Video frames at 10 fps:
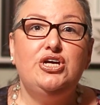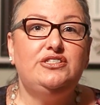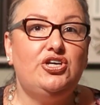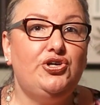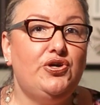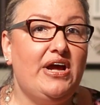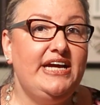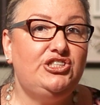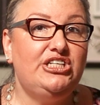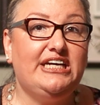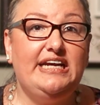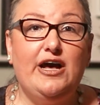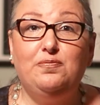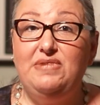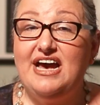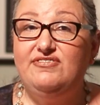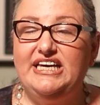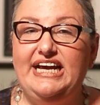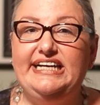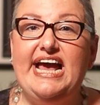so your agent can help
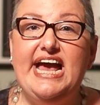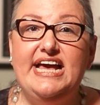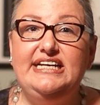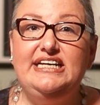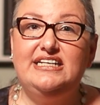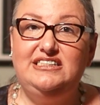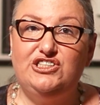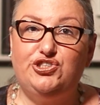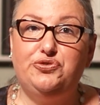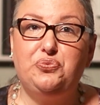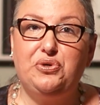navigate any additional